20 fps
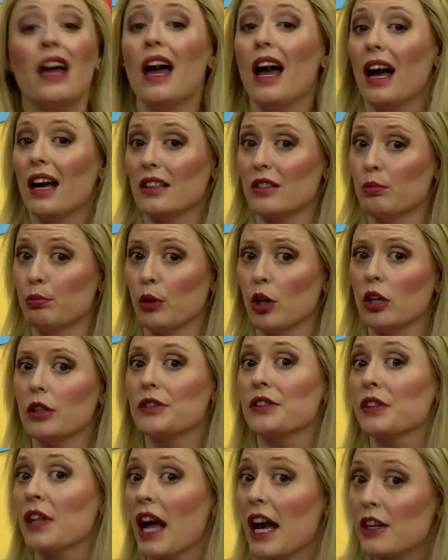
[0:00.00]
as
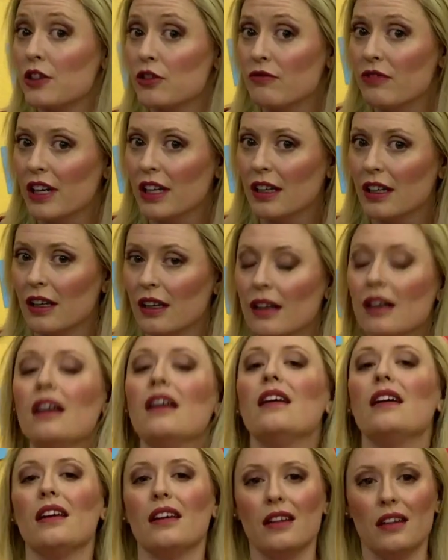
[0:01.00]
Brooke/Vicky
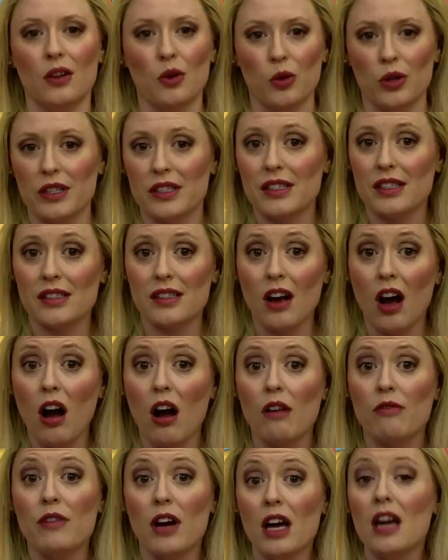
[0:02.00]
in Noises
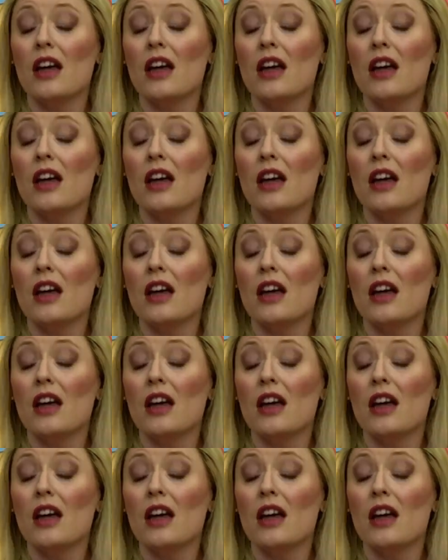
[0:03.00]
Off.